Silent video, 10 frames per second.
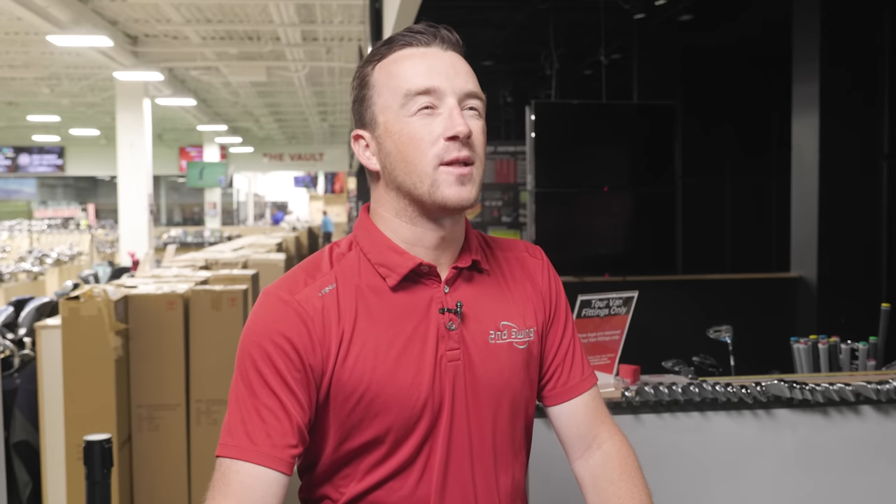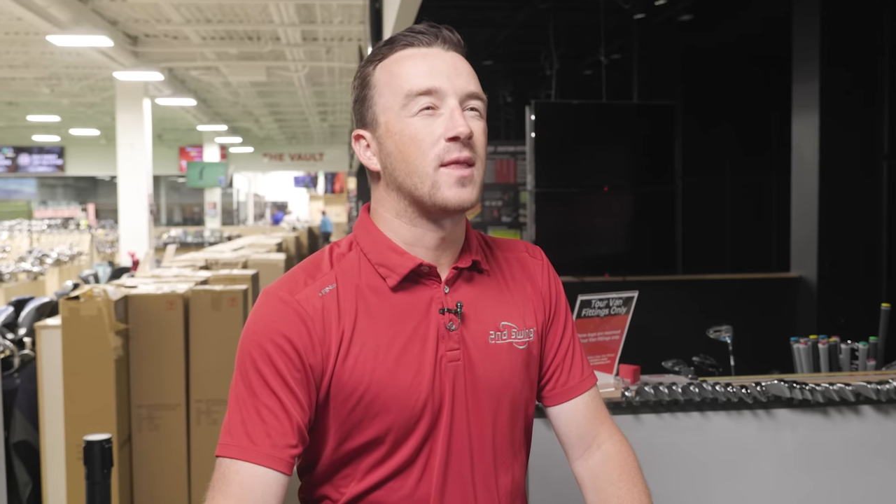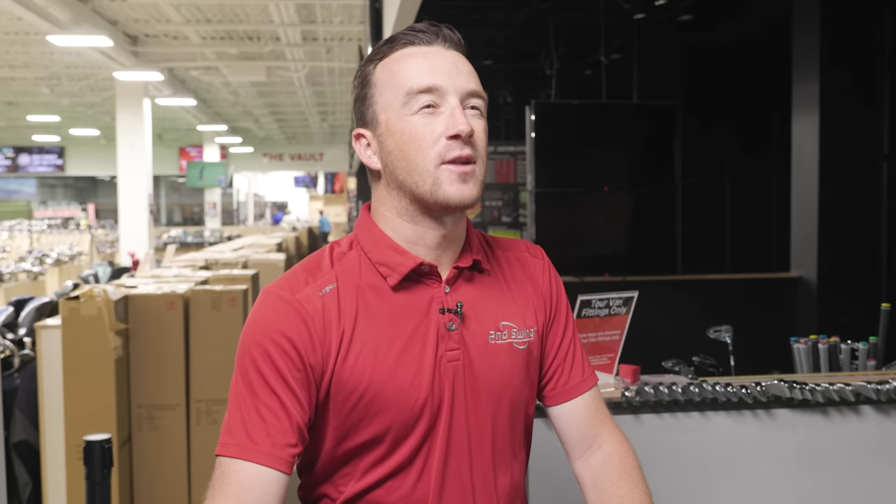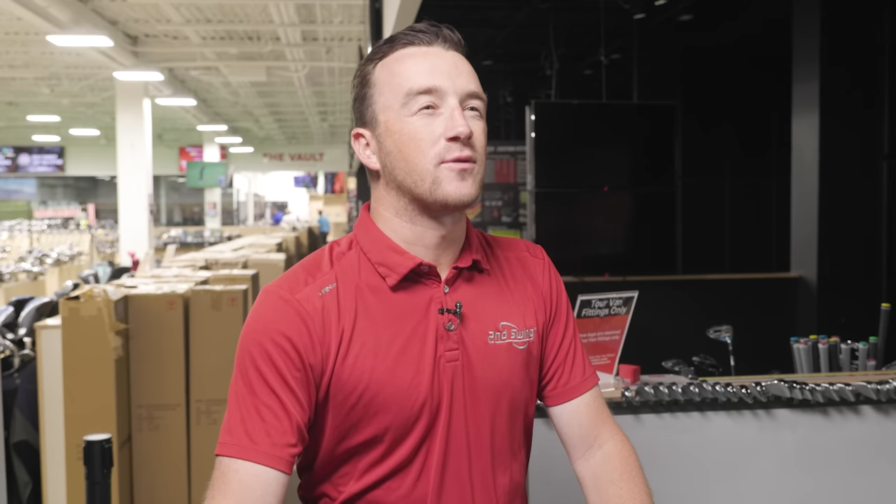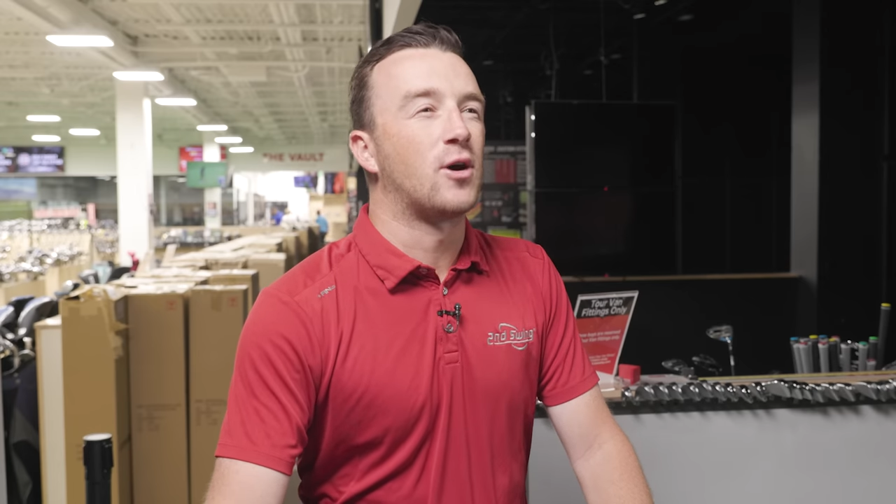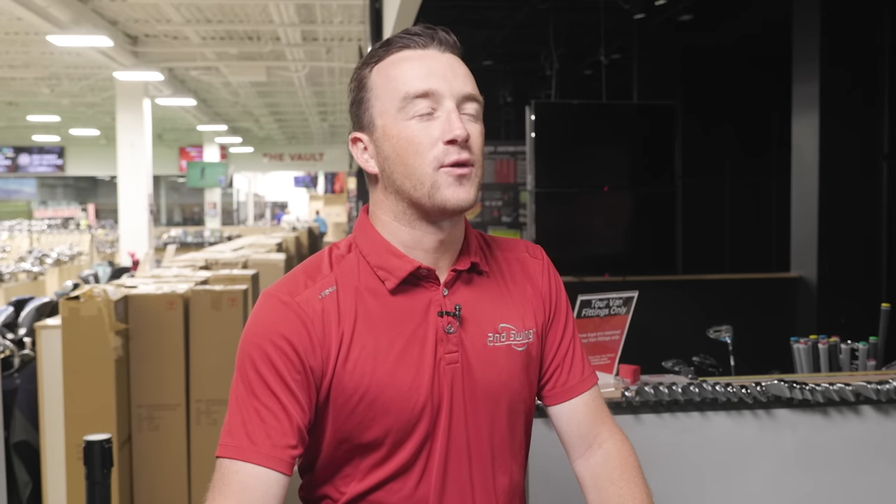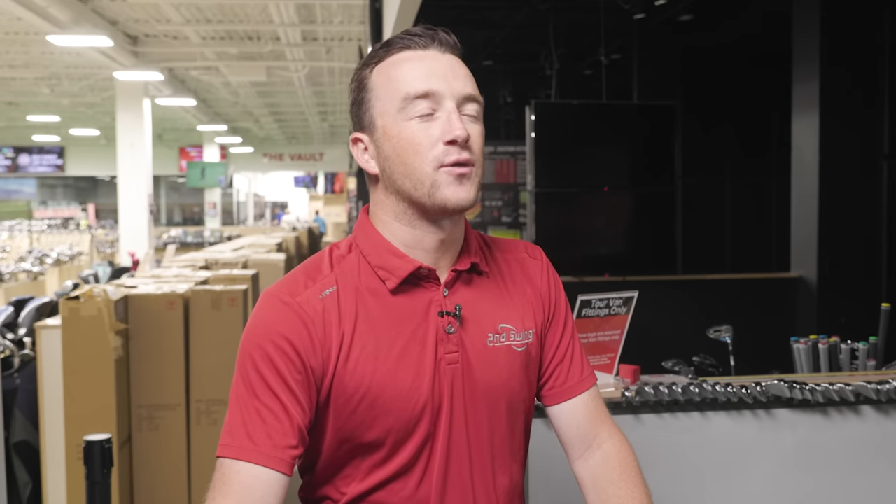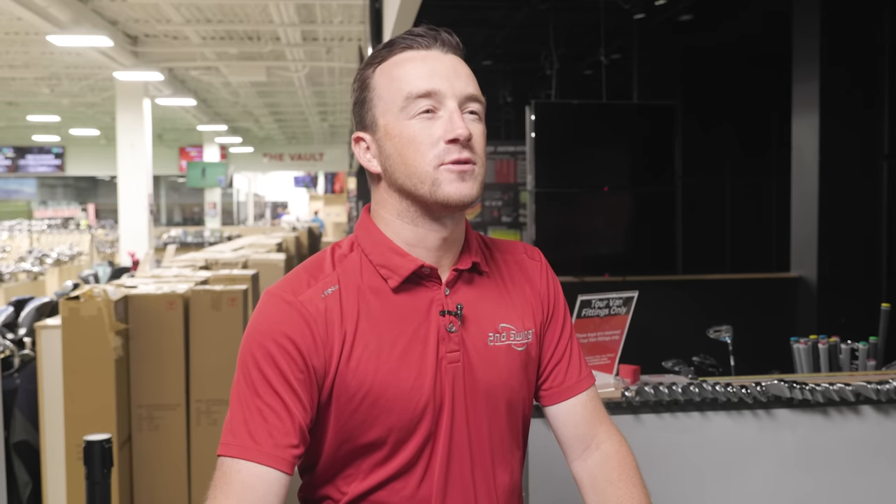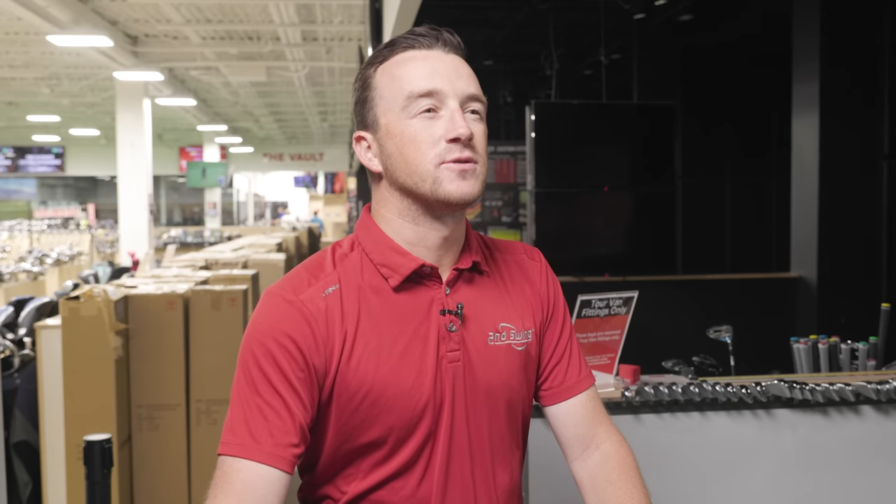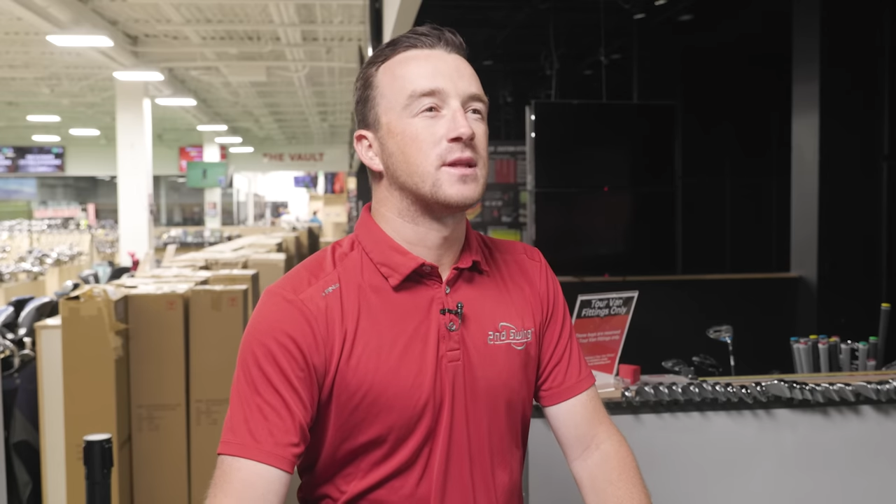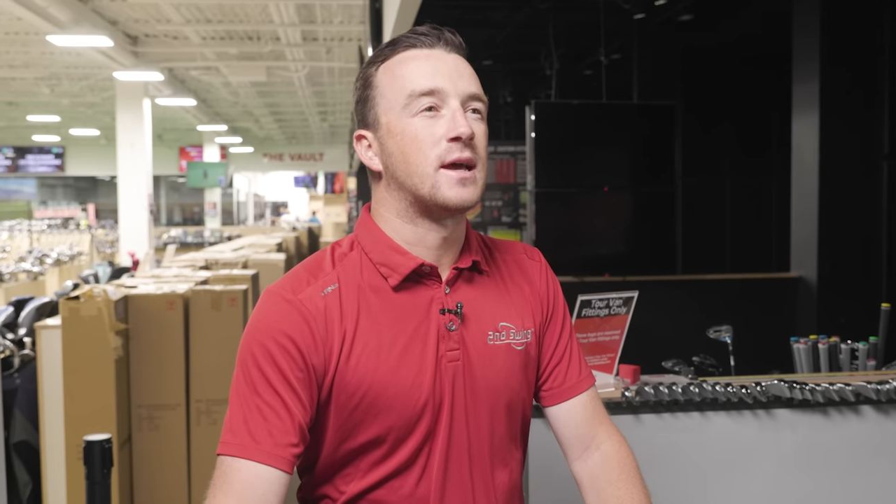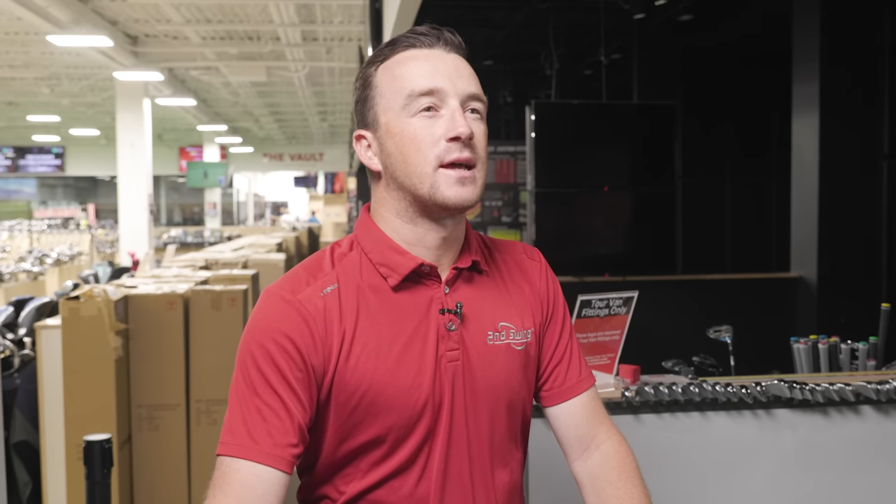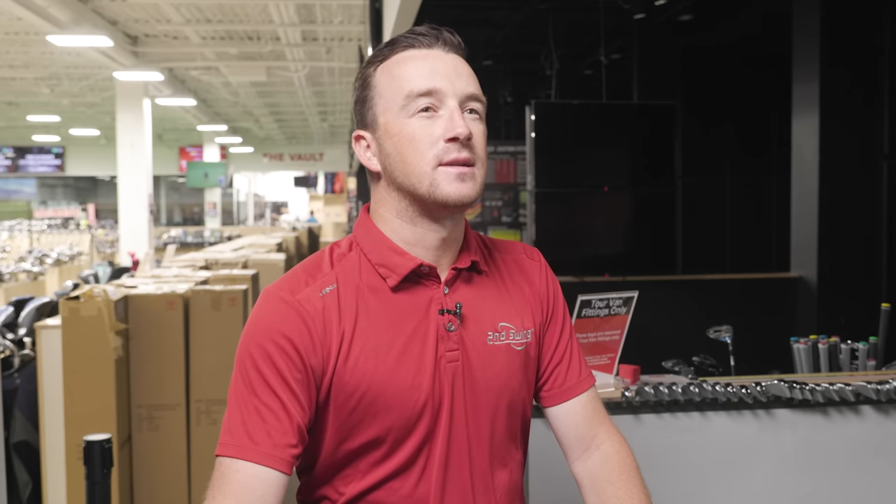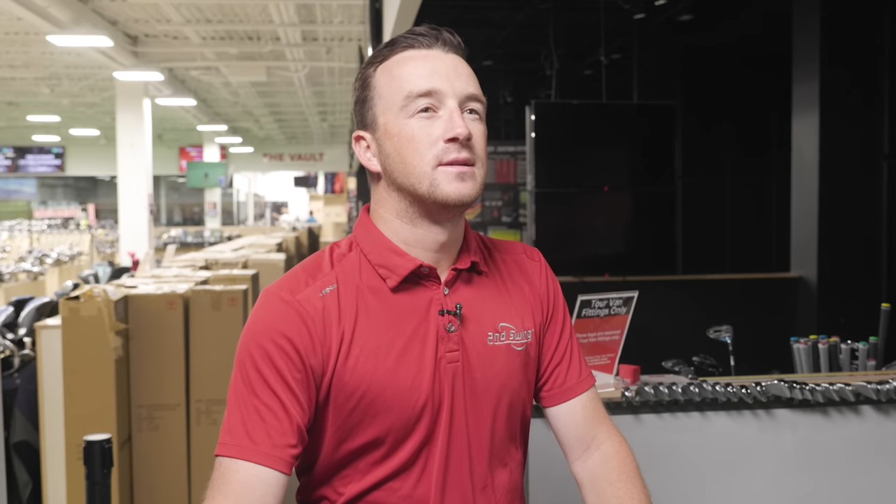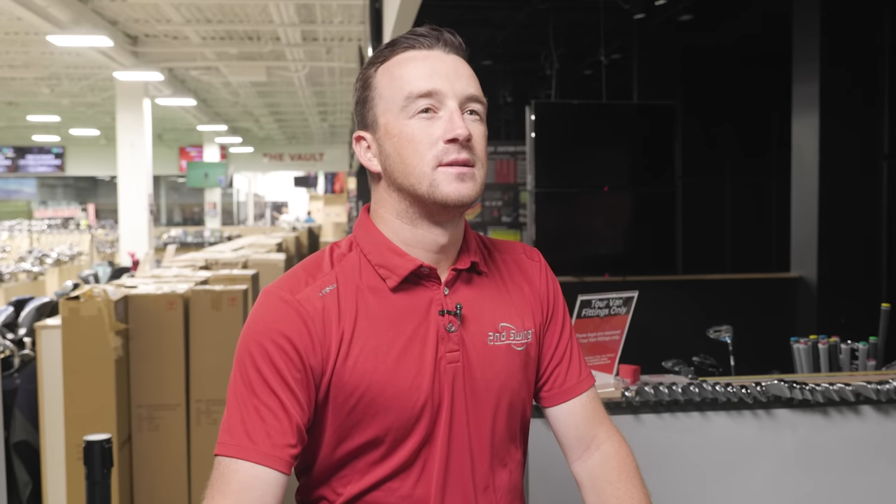lot of golfers that